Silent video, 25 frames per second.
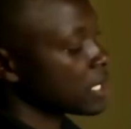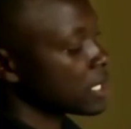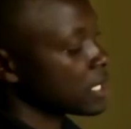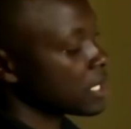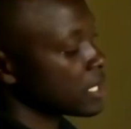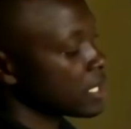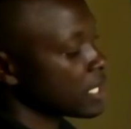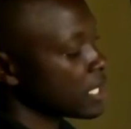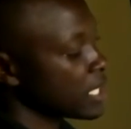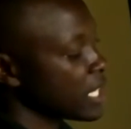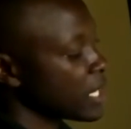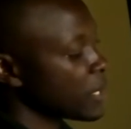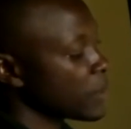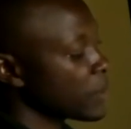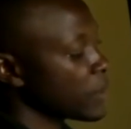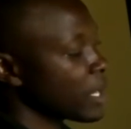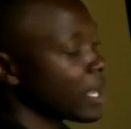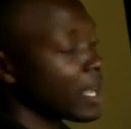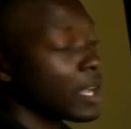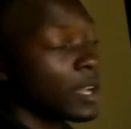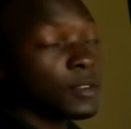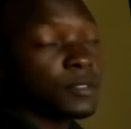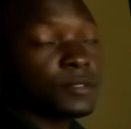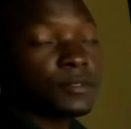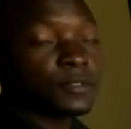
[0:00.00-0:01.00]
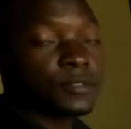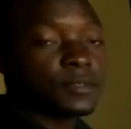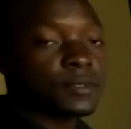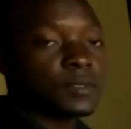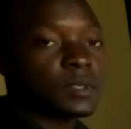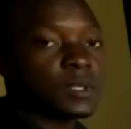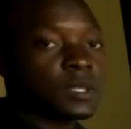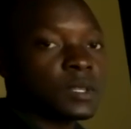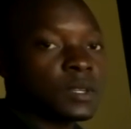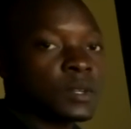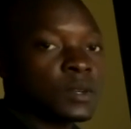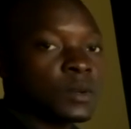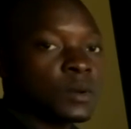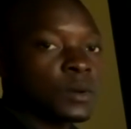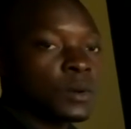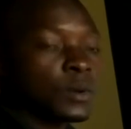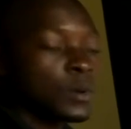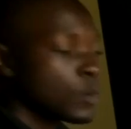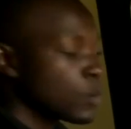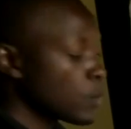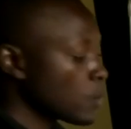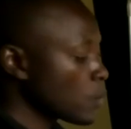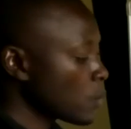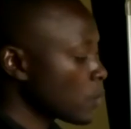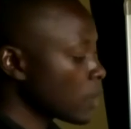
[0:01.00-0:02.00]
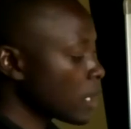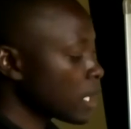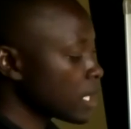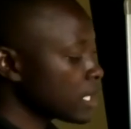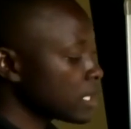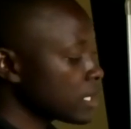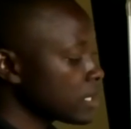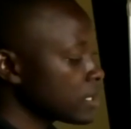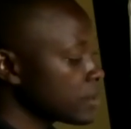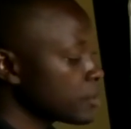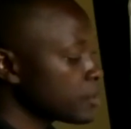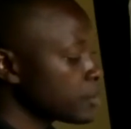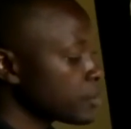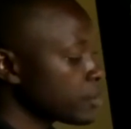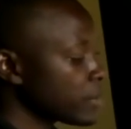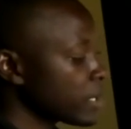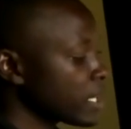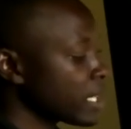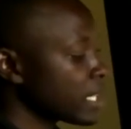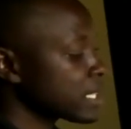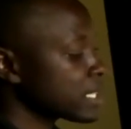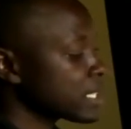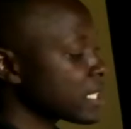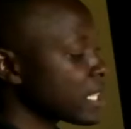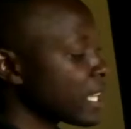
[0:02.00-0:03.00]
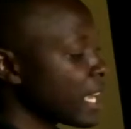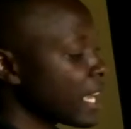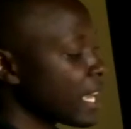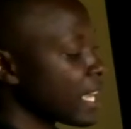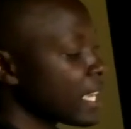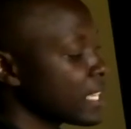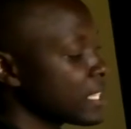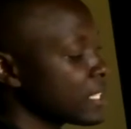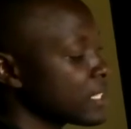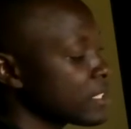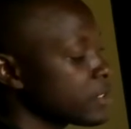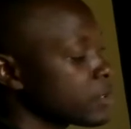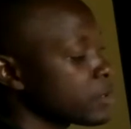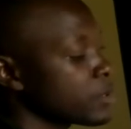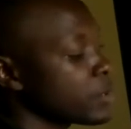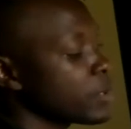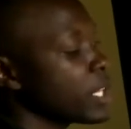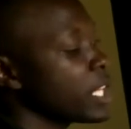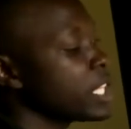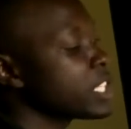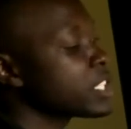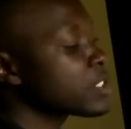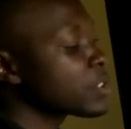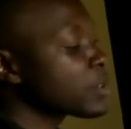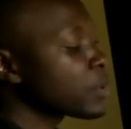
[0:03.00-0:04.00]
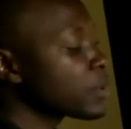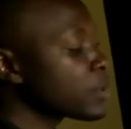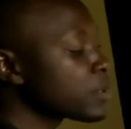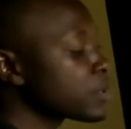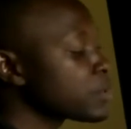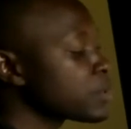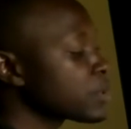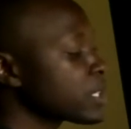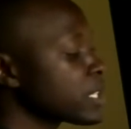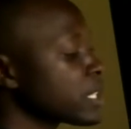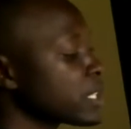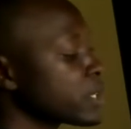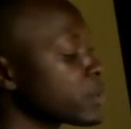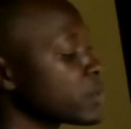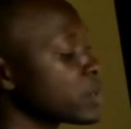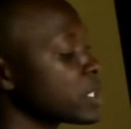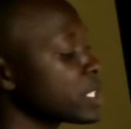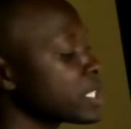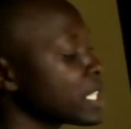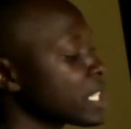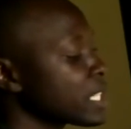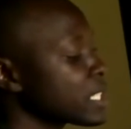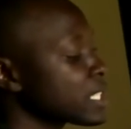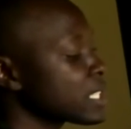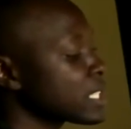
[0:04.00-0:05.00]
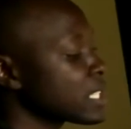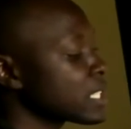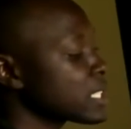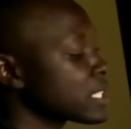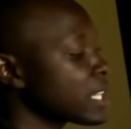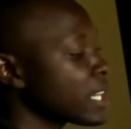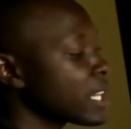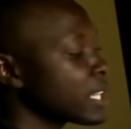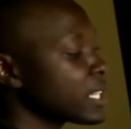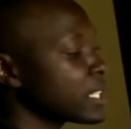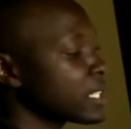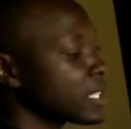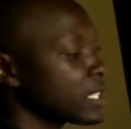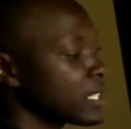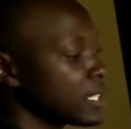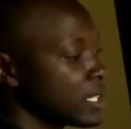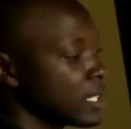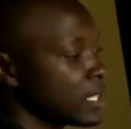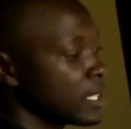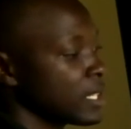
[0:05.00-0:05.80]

Here we have 1 plus I, so its conjugate, we change the sign.